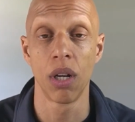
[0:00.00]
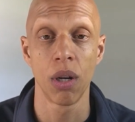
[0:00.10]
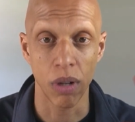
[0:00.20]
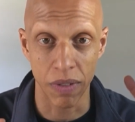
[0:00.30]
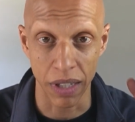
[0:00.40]

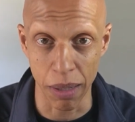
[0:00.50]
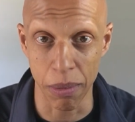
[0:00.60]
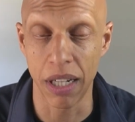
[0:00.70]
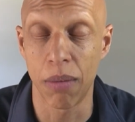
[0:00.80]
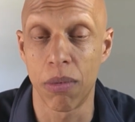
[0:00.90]
We have a
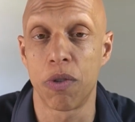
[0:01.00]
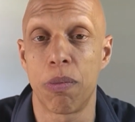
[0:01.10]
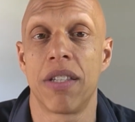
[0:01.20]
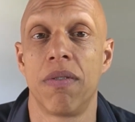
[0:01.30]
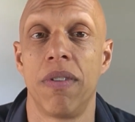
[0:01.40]
limited number of
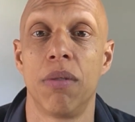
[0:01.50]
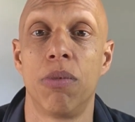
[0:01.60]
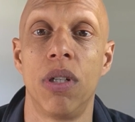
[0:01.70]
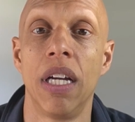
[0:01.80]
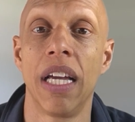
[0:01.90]
spots
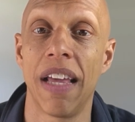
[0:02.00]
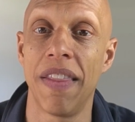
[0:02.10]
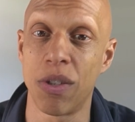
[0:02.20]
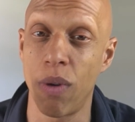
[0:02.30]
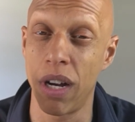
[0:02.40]
available, and
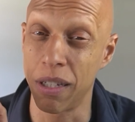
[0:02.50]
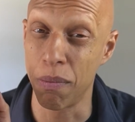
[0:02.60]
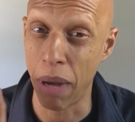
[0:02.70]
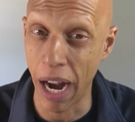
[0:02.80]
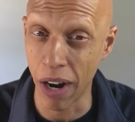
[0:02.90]
that's why it's
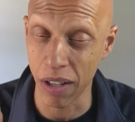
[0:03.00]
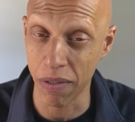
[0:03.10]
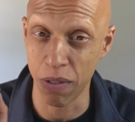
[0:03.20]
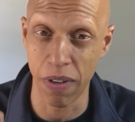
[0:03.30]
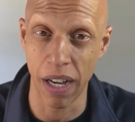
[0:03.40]
imperative
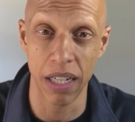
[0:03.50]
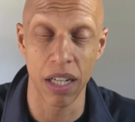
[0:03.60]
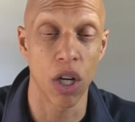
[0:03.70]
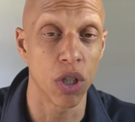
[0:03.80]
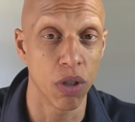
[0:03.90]
to find
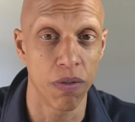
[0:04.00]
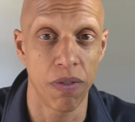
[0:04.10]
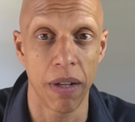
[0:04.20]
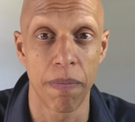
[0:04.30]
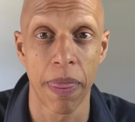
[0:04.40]
a good
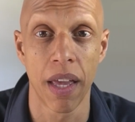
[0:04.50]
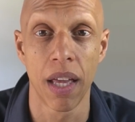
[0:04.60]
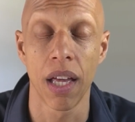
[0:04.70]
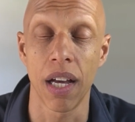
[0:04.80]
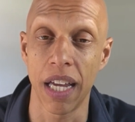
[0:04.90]
fit.
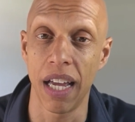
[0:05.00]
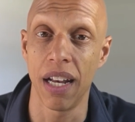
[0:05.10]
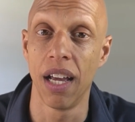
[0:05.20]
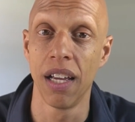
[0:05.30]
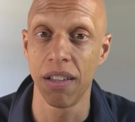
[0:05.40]
Again,
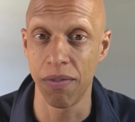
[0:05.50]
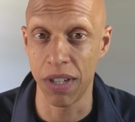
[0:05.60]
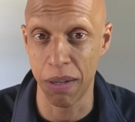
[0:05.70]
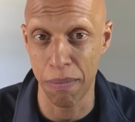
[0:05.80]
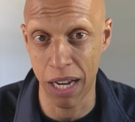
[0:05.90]

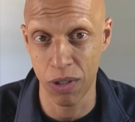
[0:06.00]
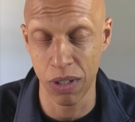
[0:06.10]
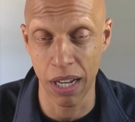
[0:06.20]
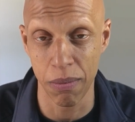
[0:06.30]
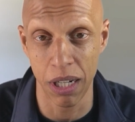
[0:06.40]
visit
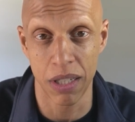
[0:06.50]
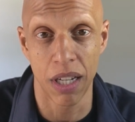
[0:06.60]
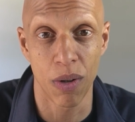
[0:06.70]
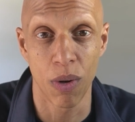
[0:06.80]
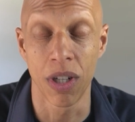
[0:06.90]

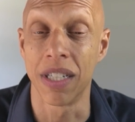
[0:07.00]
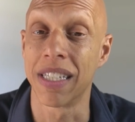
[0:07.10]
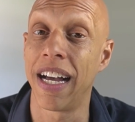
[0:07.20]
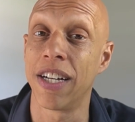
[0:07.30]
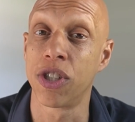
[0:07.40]

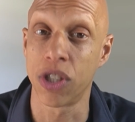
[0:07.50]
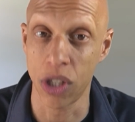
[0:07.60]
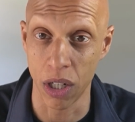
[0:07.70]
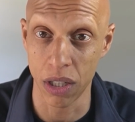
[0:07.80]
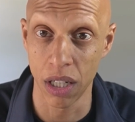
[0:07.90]

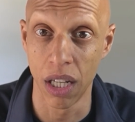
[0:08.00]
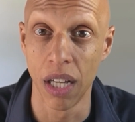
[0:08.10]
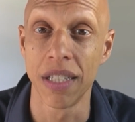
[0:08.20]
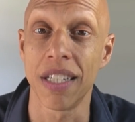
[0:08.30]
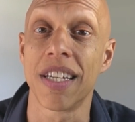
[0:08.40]
masteringdiabetes.org/start
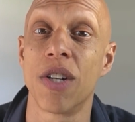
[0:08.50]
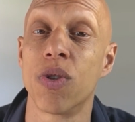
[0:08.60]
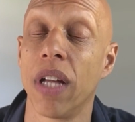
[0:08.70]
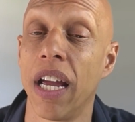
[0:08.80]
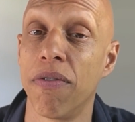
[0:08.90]
to schedule
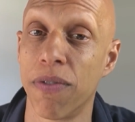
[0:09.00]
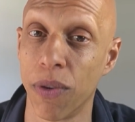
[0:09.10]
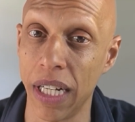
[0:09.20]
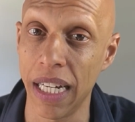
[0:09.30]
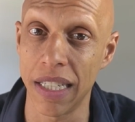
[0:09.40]
a
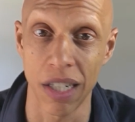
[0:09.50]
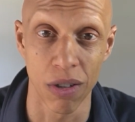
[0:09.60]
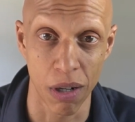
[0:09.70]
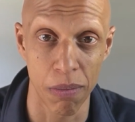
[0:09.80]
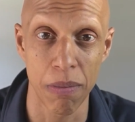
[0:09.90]
free zero
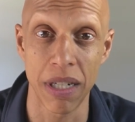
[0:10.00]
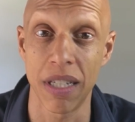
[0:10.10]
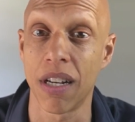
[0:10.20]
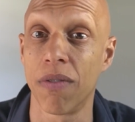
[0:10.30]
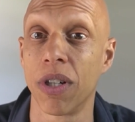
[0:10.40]
commitment
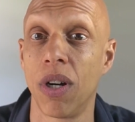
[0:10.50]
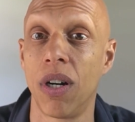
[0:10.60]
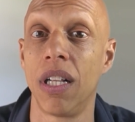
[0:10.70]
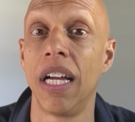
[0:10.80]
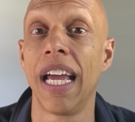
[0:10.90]
discovery
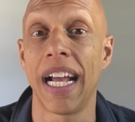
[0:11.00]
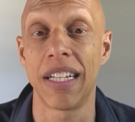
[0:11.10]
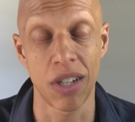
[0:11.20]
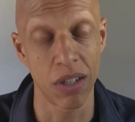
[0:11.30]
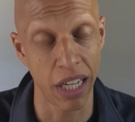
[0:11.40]
call and
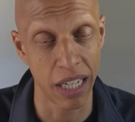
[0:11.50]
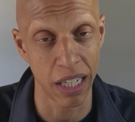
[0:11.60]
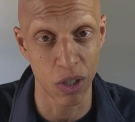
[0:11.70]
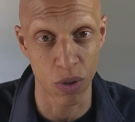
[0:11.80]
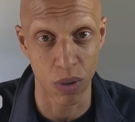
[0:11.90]
start taking
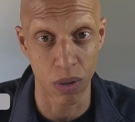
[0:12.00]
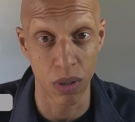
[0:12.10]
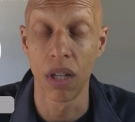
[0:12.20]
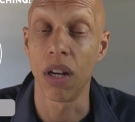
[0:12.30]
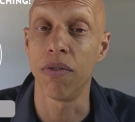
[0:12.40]
control
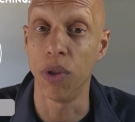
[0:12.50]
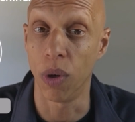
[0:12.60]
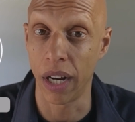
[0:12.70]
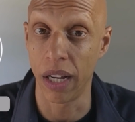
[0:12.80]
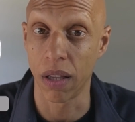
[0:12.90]
of your
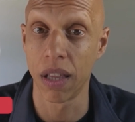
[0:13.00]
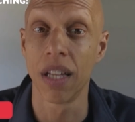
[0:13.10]
health